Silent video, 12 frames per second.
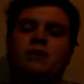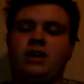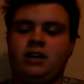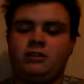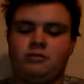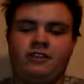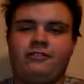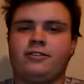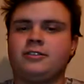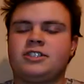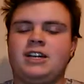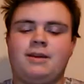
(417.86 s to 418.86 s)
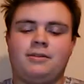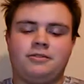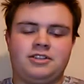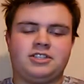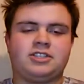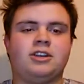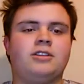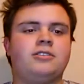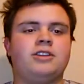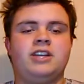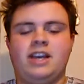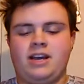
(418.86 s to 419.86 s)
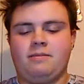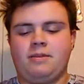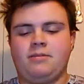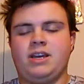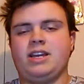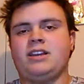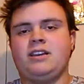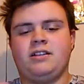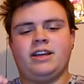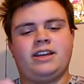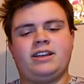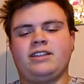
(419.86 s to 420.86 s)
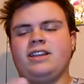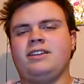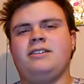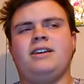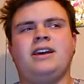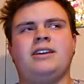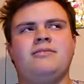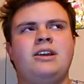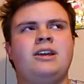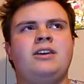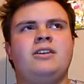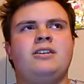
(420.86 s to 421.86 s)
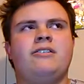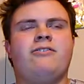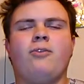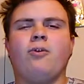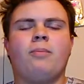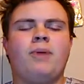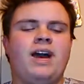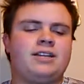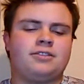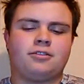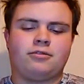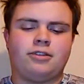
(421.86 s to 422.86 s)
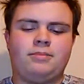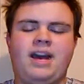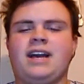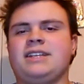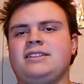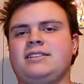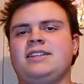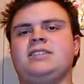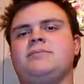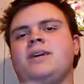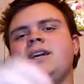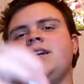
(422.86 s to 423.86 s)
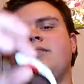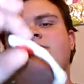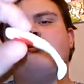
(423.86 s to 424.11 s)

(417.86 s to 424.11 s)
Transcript: make, when I first came out with this color, he had me make, like, I think he had 4 packs or 3 packs of these made